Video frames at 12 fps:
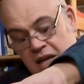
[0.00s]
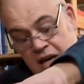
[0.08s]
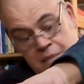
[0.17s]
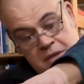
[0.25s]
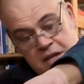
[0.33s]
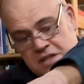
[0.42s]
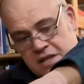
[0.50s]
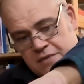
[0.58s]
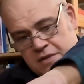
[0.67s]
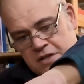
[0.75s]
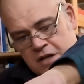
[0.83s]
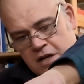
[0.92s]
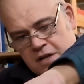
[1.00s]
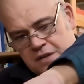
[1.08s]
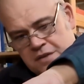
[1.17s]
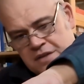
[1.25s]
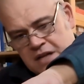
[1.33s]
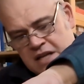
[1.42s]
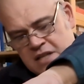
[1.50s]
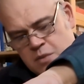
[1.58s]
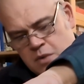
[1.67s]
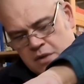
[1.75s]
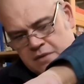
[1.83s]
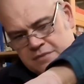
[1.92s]
yeah, that's even darker than the last
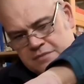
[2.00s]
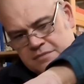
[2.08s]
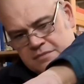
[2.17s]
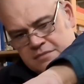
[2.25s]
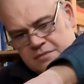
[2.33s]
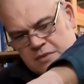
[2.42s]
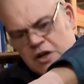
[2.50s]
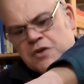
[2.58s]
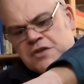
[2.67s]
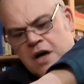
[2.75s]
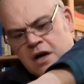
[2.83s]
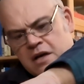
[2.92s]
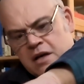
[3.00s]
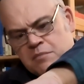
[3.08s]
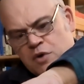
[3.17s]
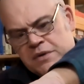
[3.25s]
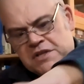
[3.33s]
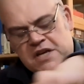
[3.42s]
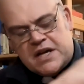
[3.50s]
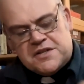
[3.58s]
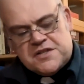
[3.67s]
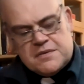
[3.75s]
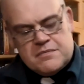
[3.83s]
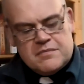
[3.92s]
one. Not darker, more
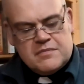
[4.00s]
intense.